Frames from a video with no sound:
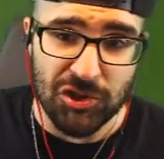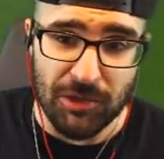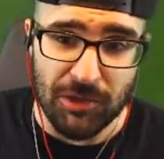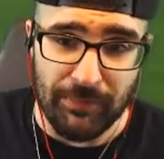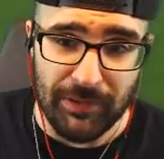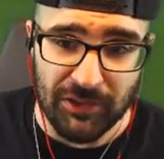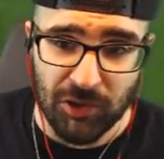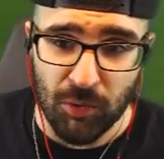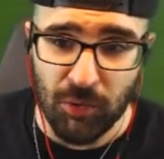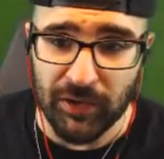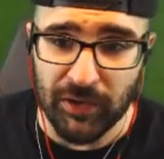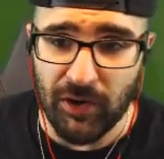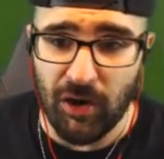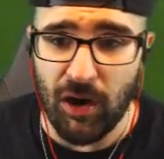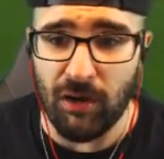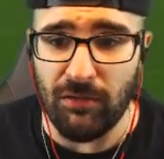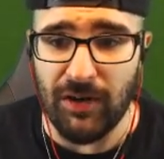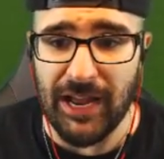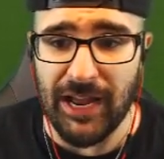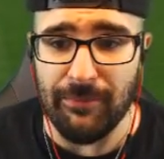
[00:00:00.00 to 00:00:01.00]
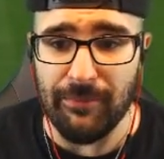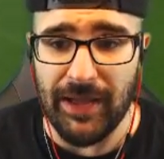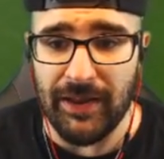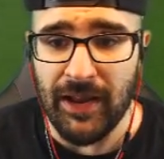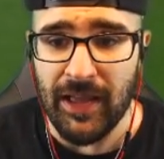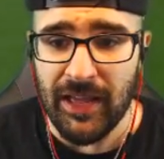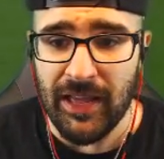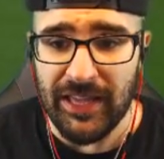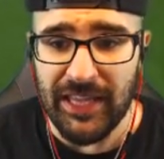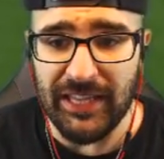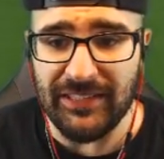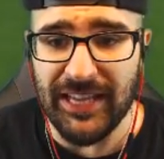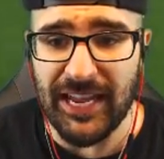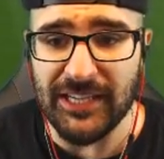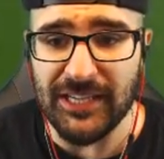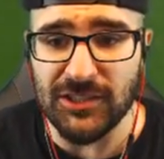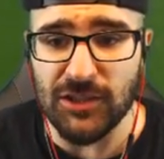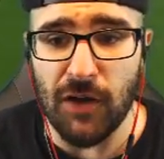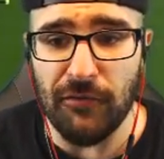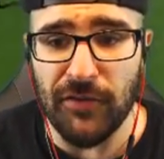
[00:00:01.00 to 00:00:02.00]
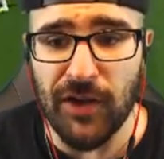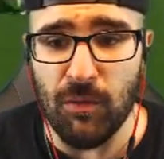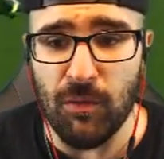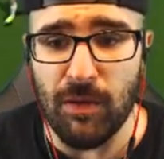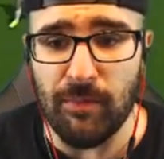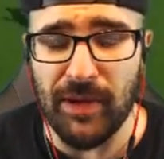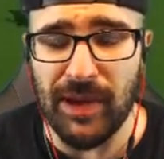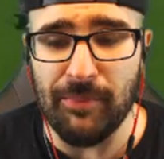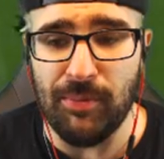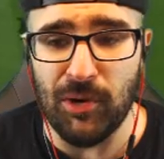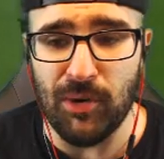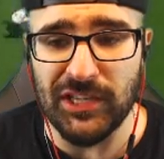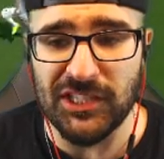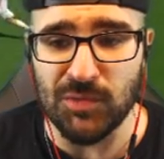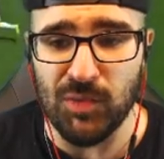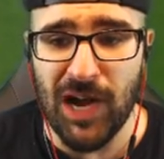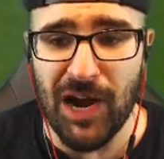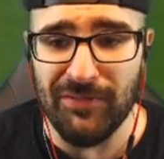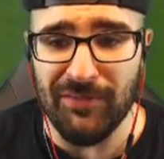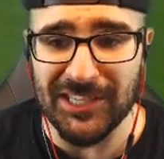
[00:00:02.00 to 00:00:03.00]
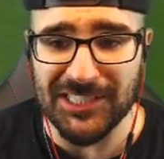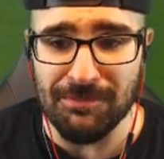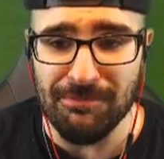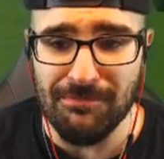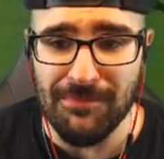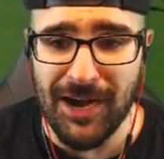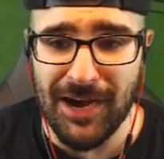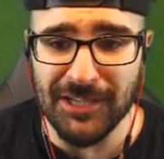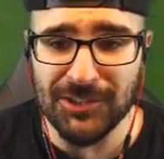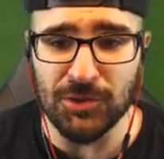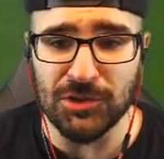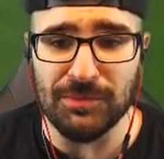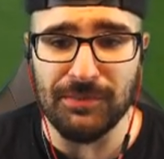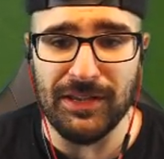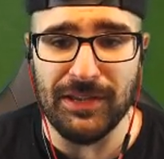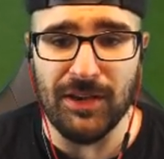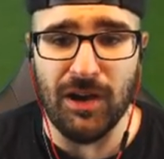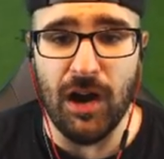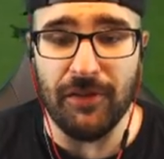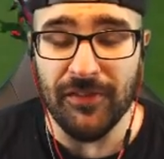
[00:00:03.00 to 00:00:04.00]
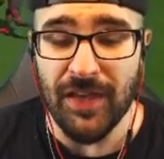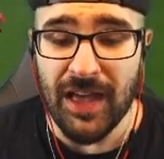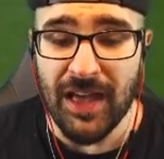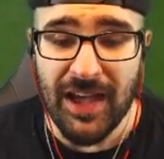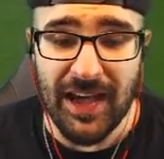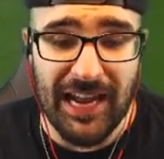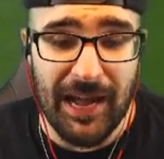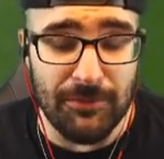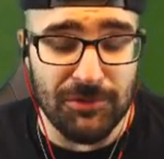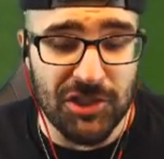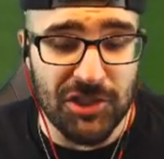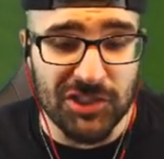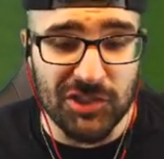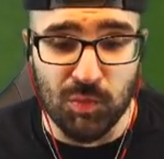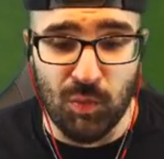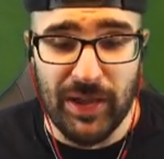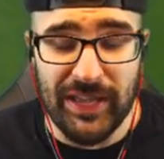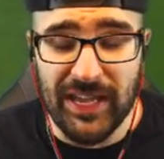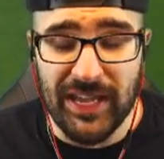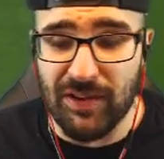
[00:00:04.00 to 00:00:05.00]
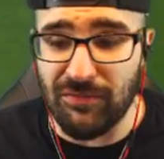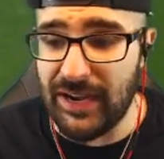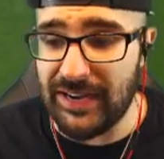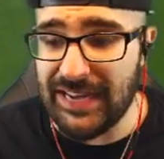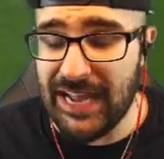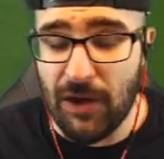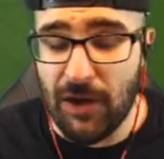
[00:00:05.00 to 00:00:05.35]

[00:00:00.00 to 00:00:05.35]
should be doing all right, man. He takes off here with big boy Suarez, muscles me off, and I'm just waiting right